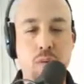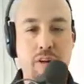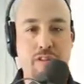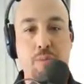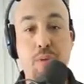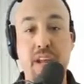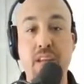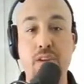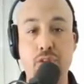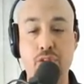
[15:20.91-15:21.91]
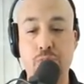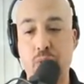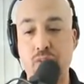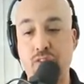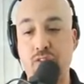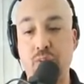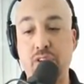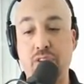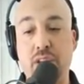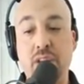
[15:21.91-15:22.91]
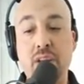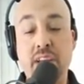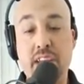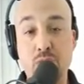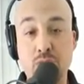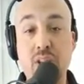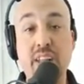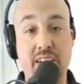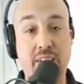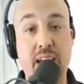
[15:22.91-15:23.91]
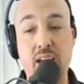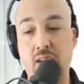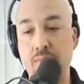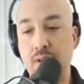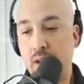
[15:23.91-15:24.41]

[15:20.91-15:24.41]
who wants to play in a dual sport situation can really excel.